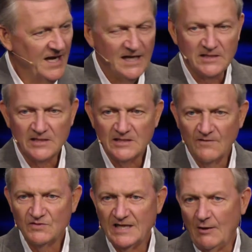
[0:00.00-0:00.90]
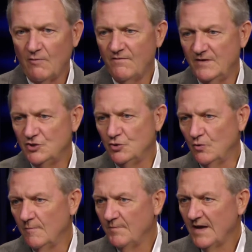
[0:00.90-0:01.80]
It's a
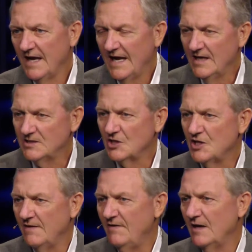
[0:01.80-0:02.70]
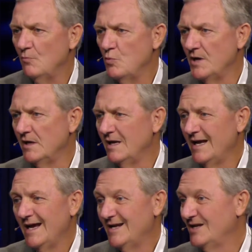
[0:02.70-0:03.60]
self-sacrificial. It's a giving when it
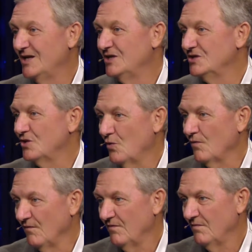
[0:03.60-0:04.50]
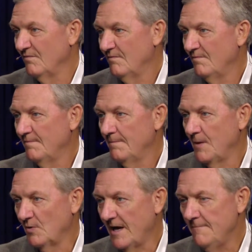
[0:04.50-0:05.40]
doesn't deserve.
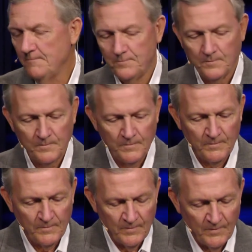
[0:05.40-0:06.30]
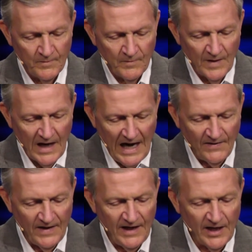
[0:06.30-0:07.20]
Okay? And
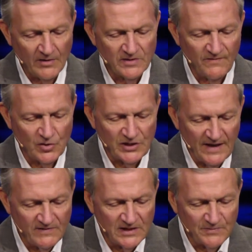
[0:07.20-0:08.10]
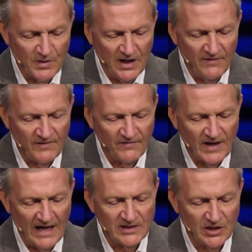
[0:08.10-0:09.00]
then he goes in verse 11, says, beloved, if
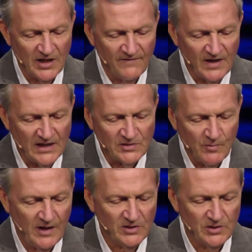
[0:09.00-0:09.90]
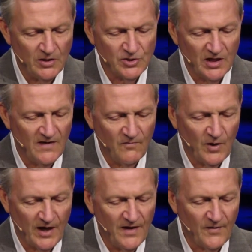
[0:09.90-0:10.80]
God so loved us, we also ought to love one
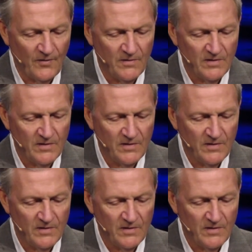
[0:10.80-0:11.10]
another.